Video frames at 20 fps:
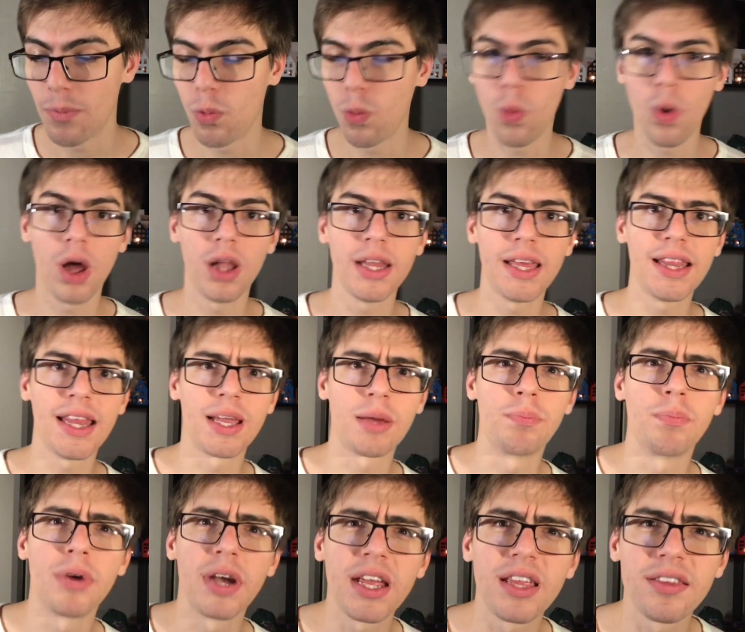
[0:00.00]
Wally
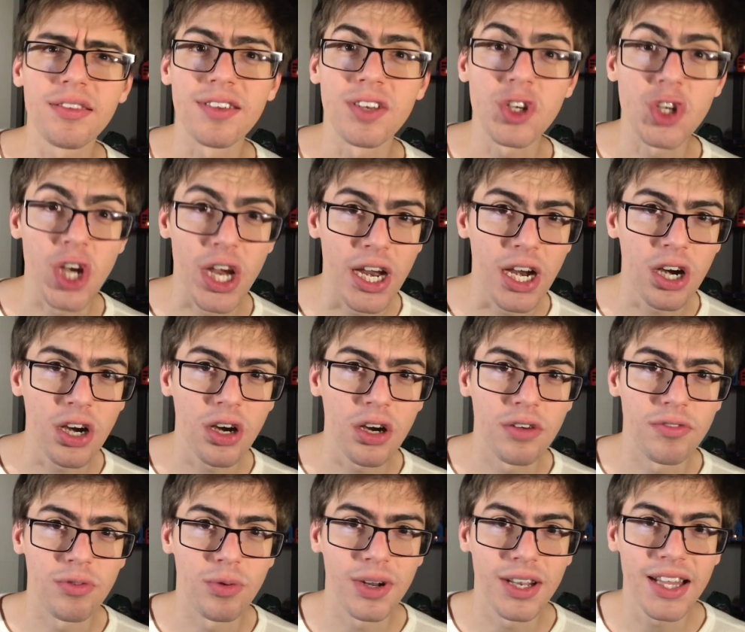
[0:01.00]
like breaks the chair
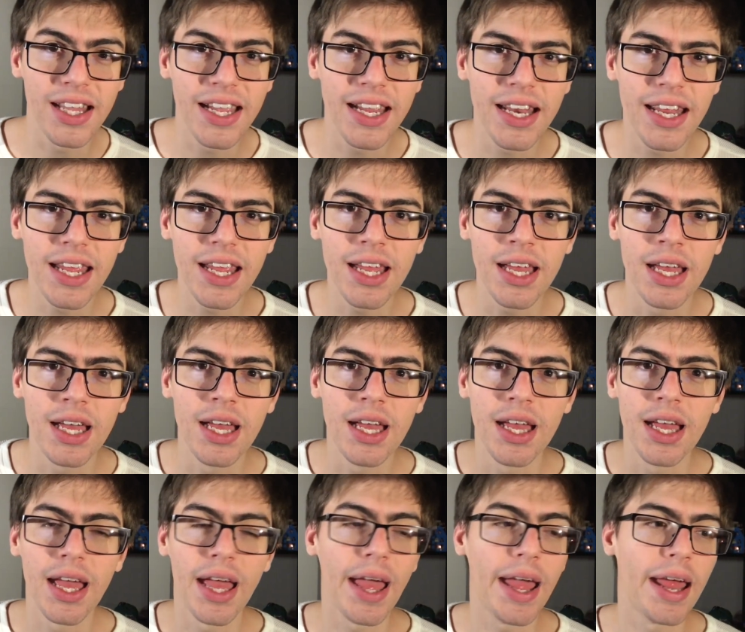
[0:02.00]
of one lady,
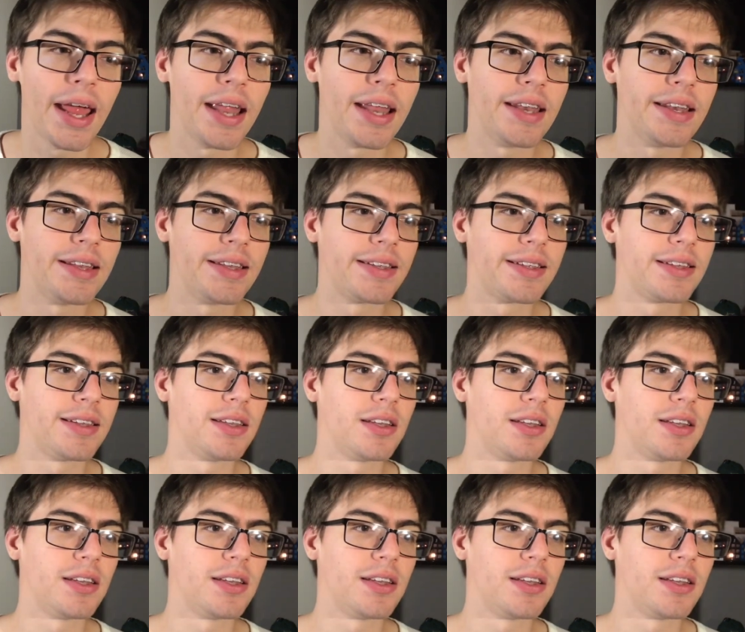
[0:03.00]
and